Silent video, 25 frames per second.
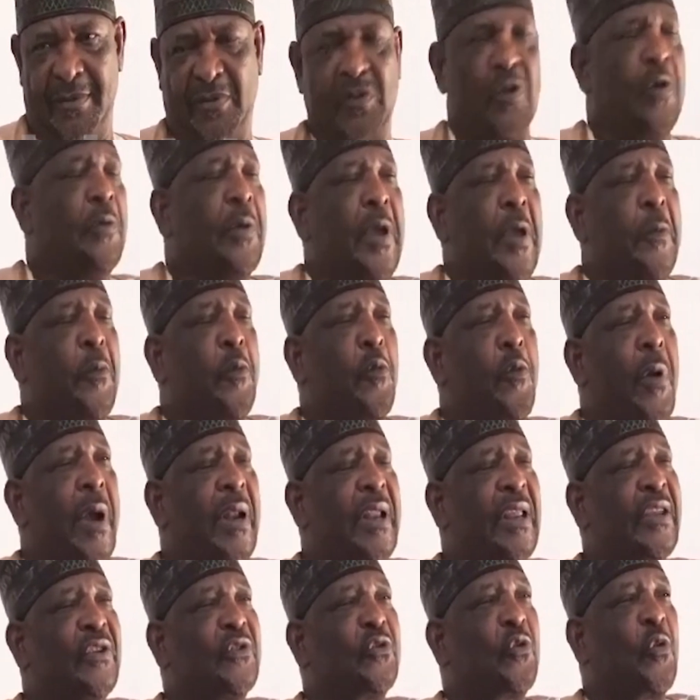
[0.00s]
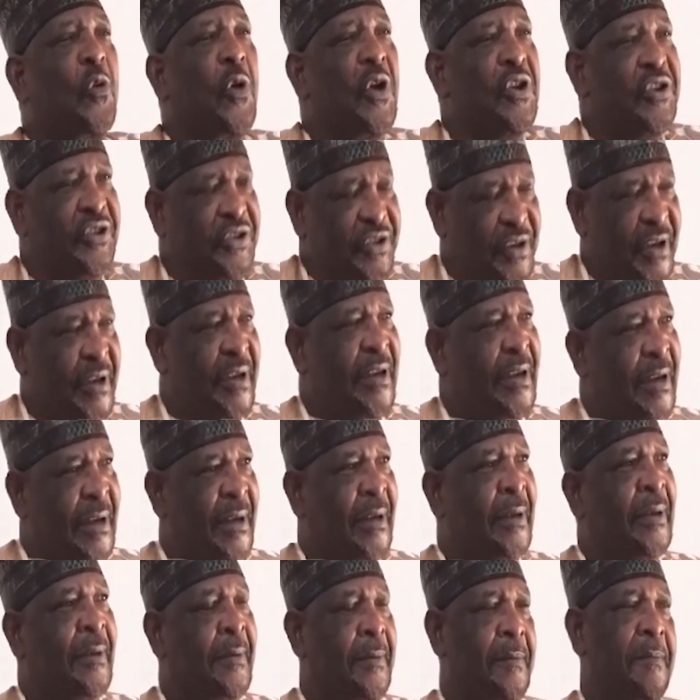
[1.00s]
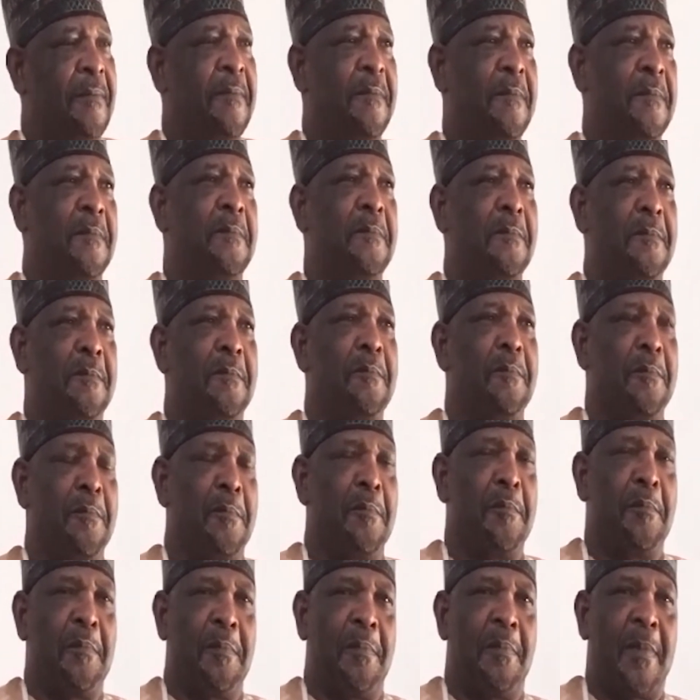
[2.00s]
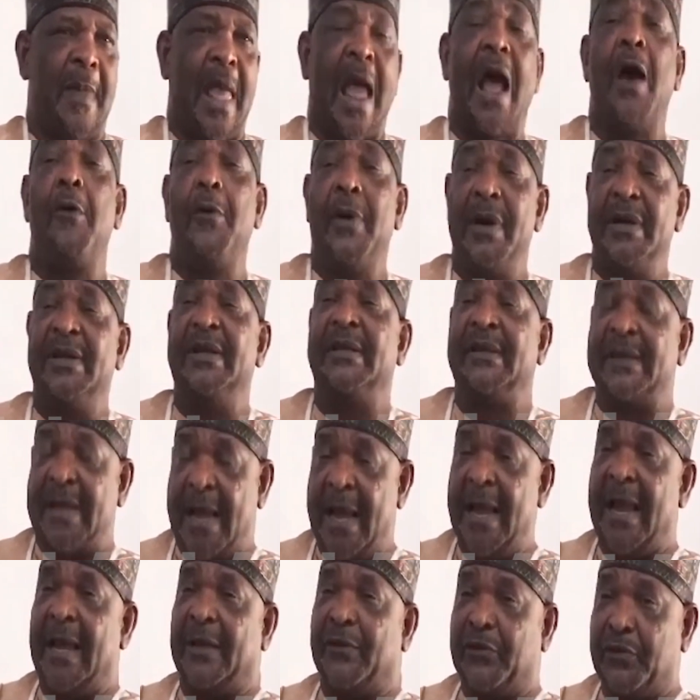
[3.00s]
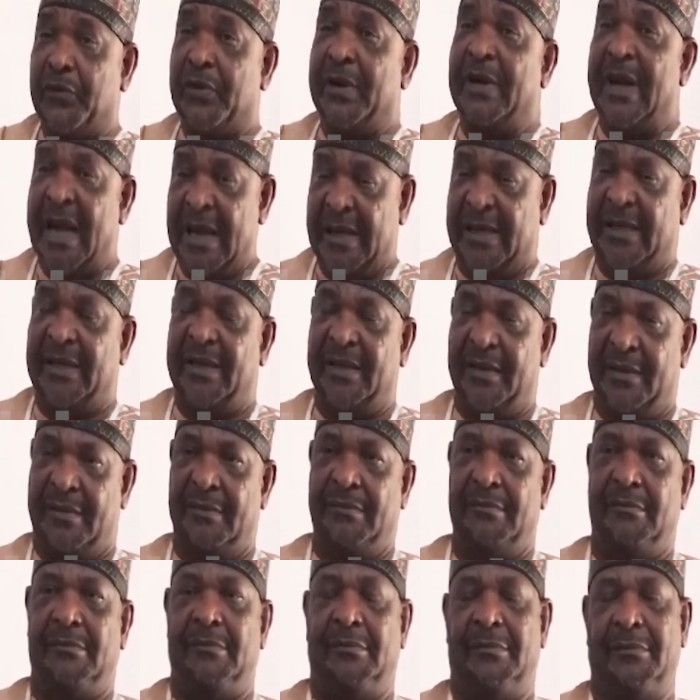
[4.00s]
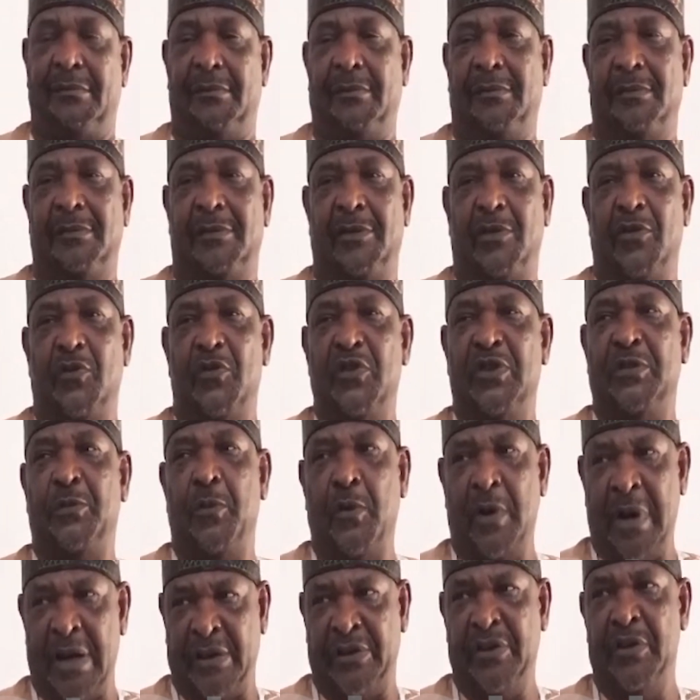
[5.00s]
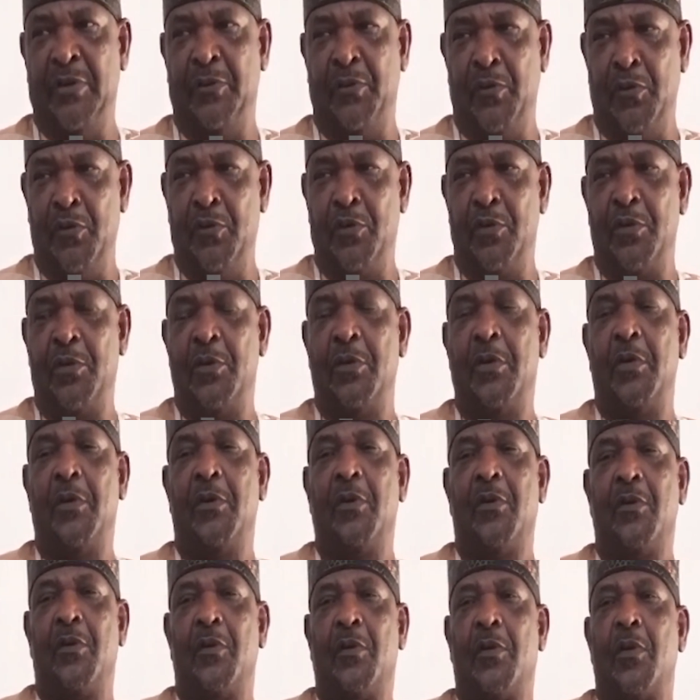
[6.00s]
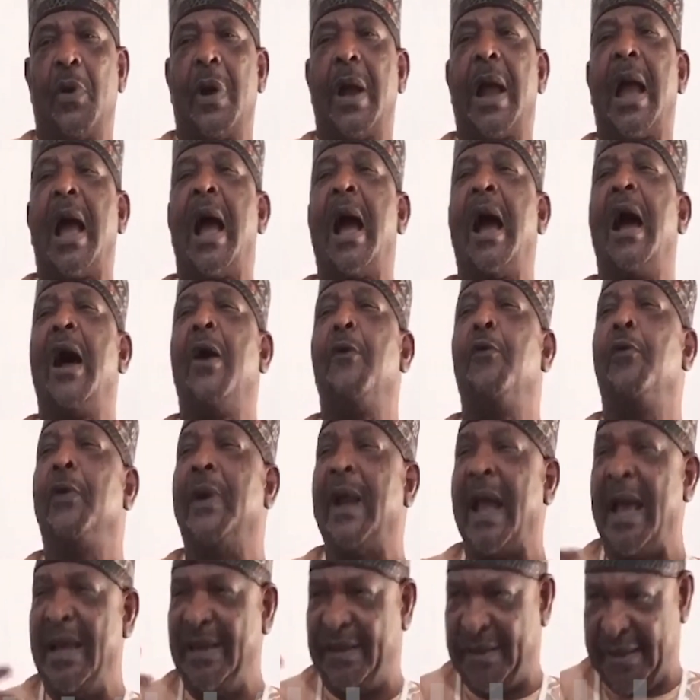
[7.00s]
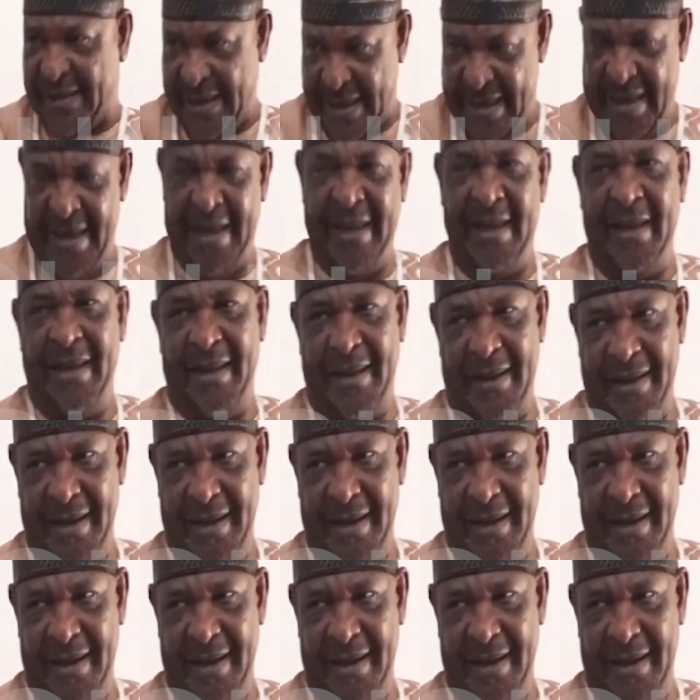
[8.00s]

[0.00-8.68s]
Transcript: So if one is questioning our desire to relate with Bola Tinubu, how will I say